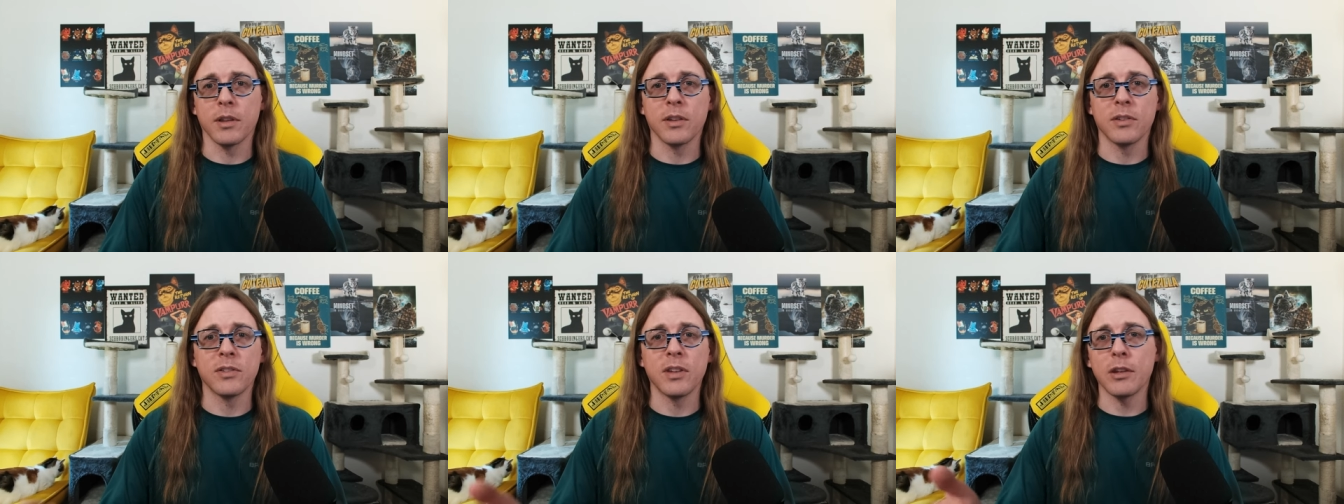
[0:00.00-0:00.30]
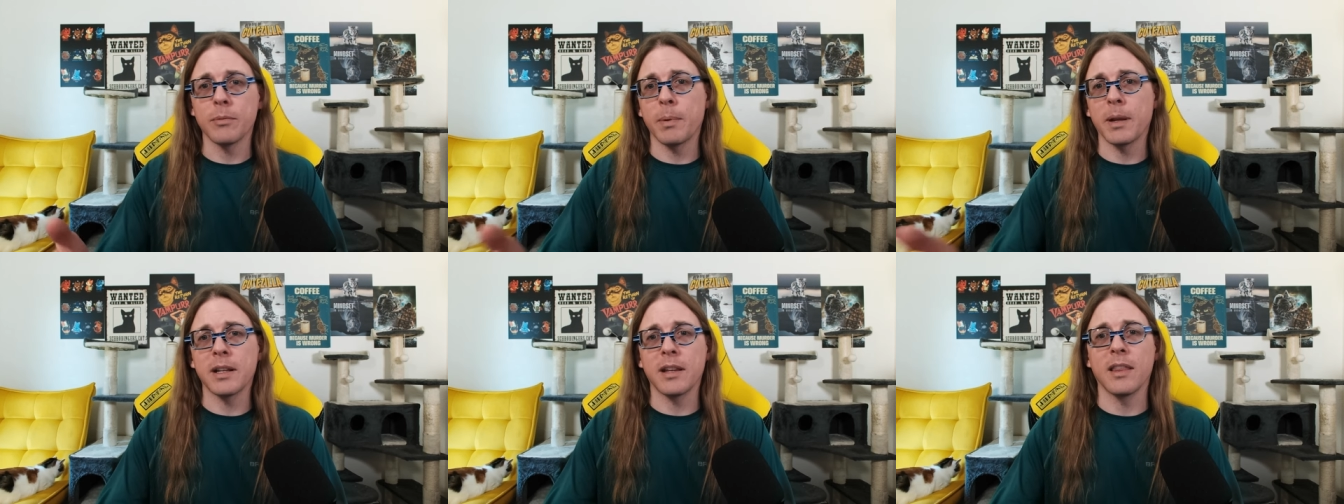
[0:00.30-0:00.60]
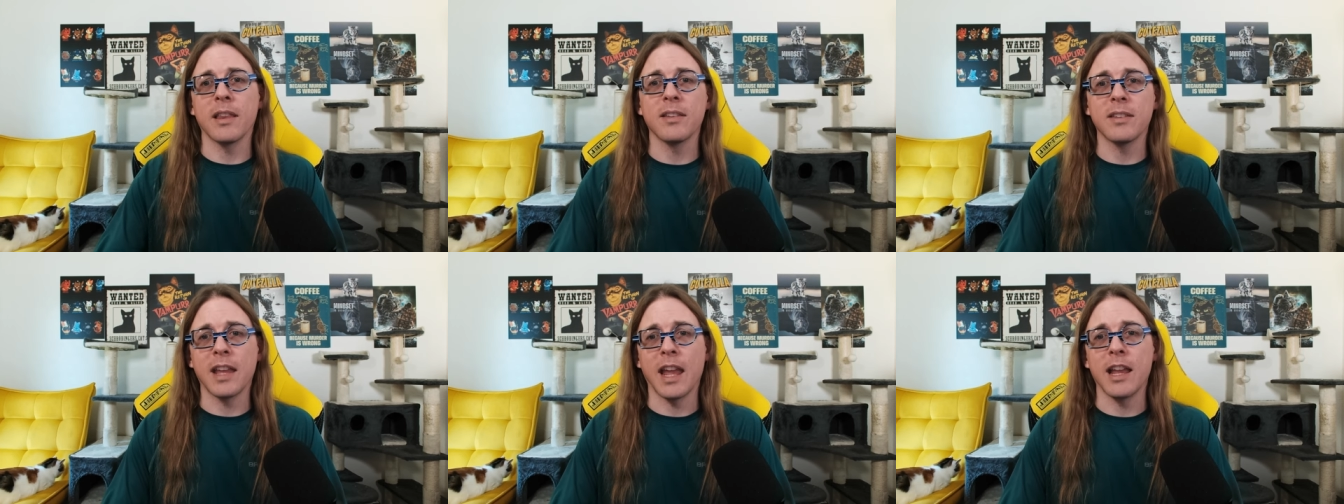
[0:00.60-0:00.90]
The suspect in
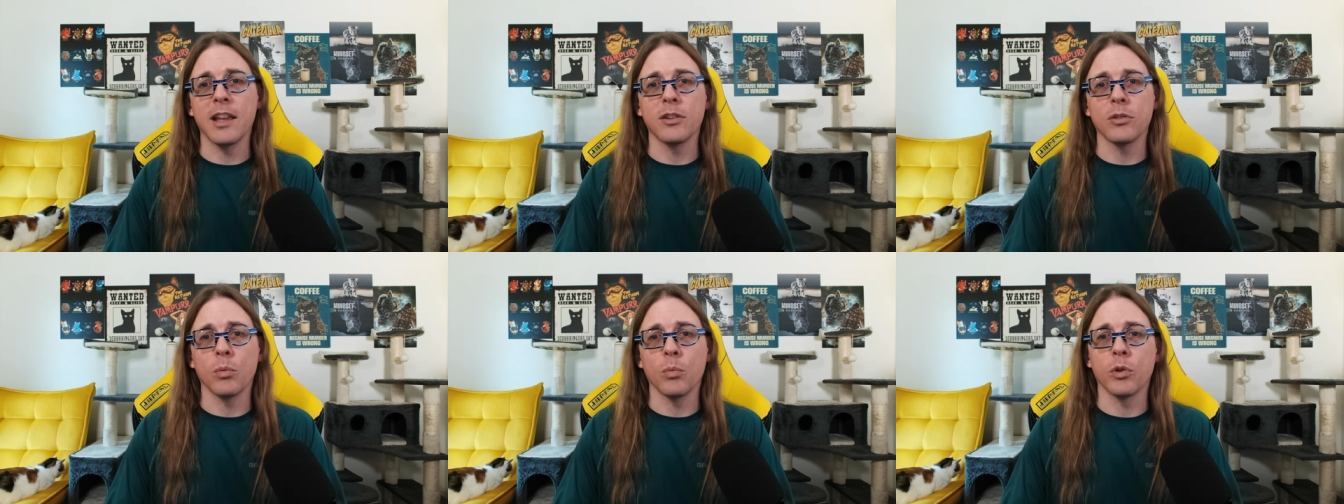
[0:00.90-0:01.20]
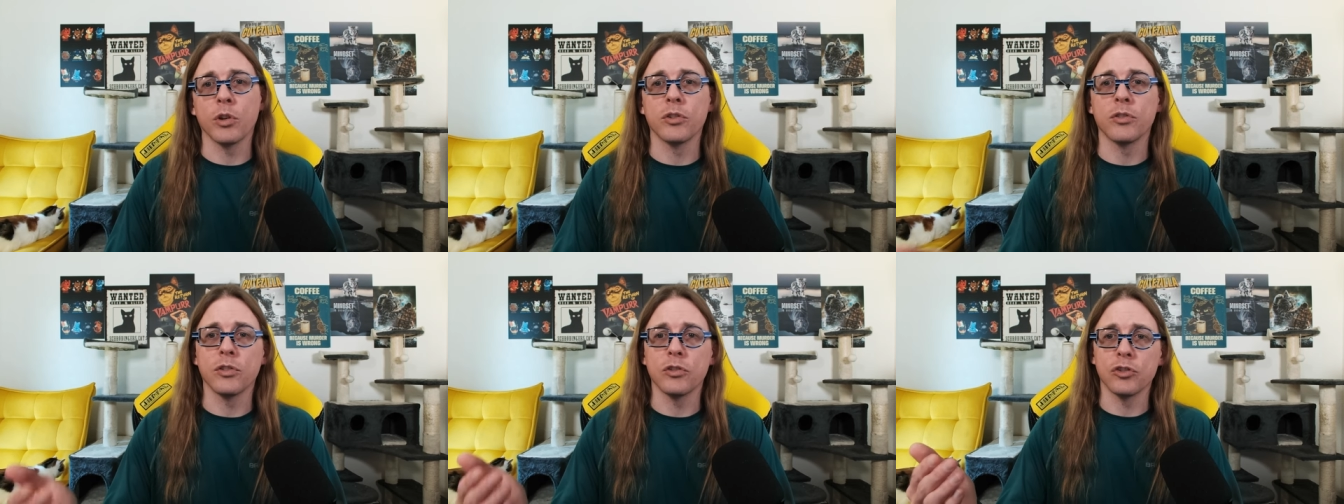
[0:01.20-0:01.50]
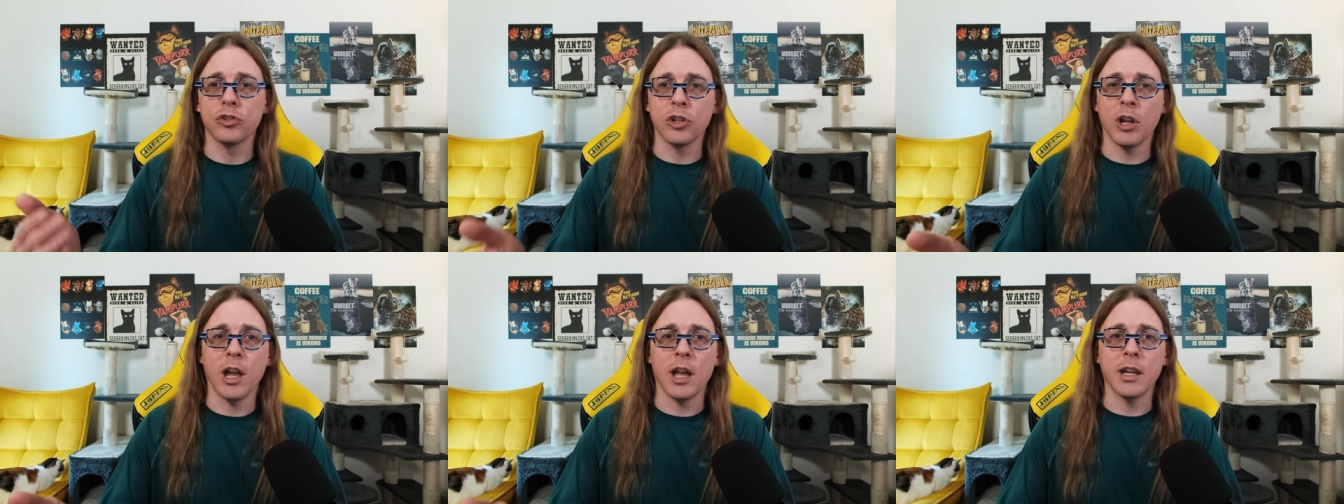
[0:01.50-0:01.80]
this case was
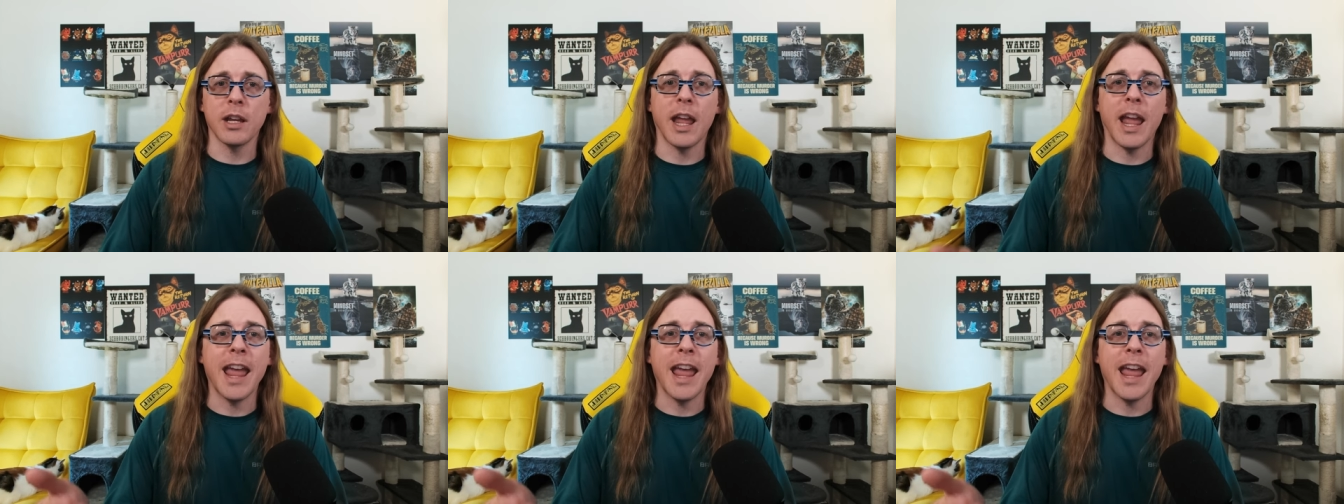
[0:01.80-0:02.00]
shot